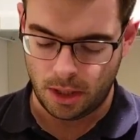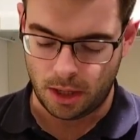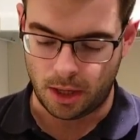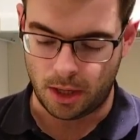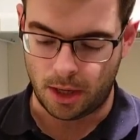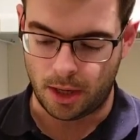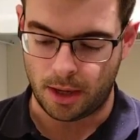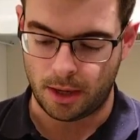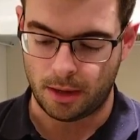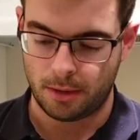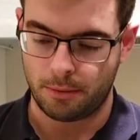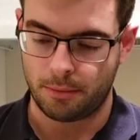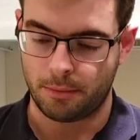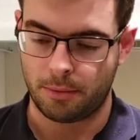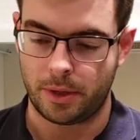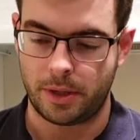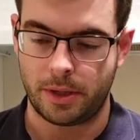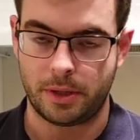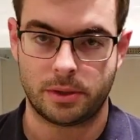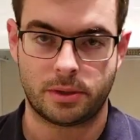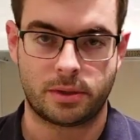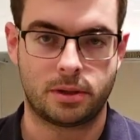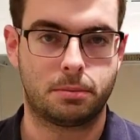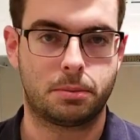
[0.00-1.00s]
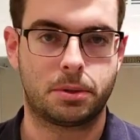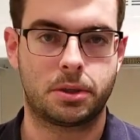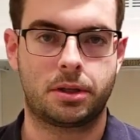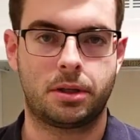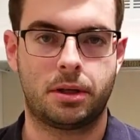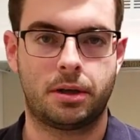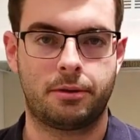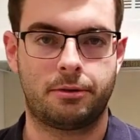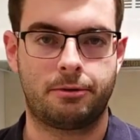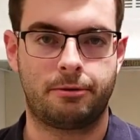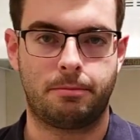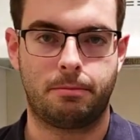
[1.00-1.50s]
Uh, real simple
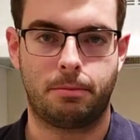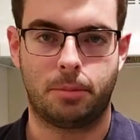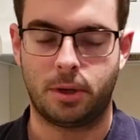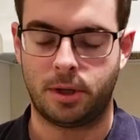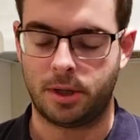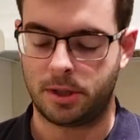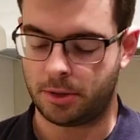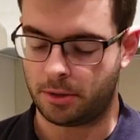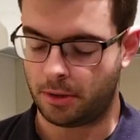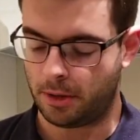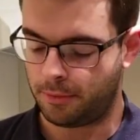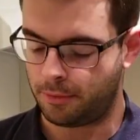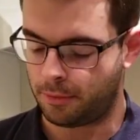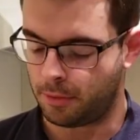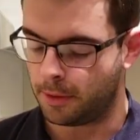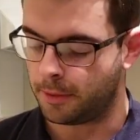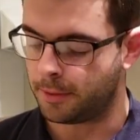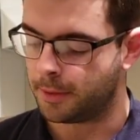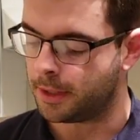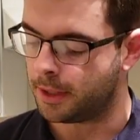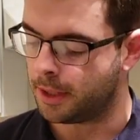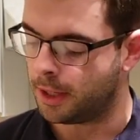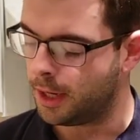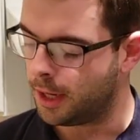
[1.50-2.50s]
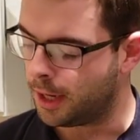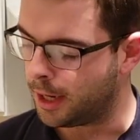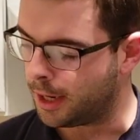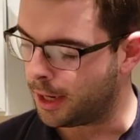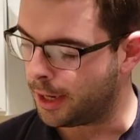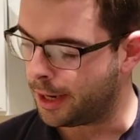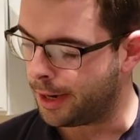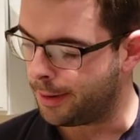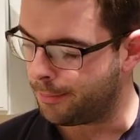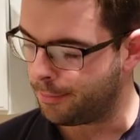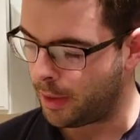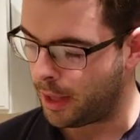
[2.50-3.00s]
stuff, pretty straightforward.
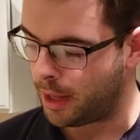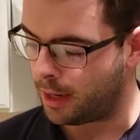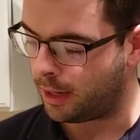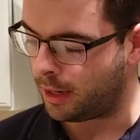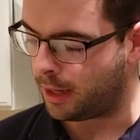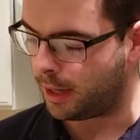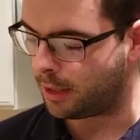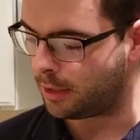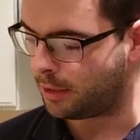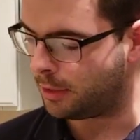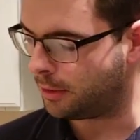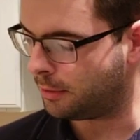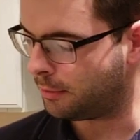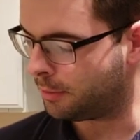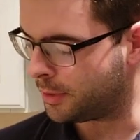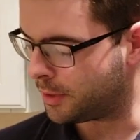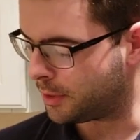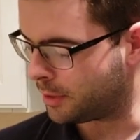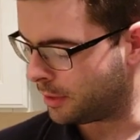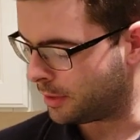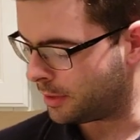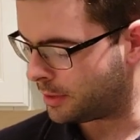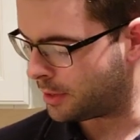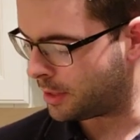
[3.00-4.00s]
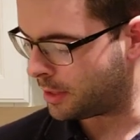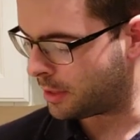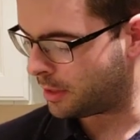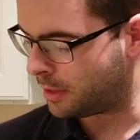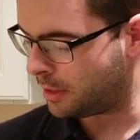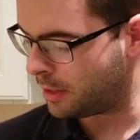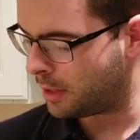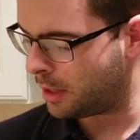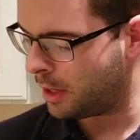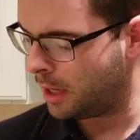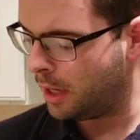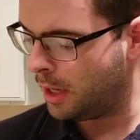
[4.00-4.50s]
Um, and it had good results, I
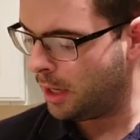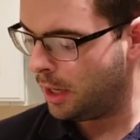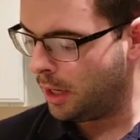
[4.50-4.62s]
think.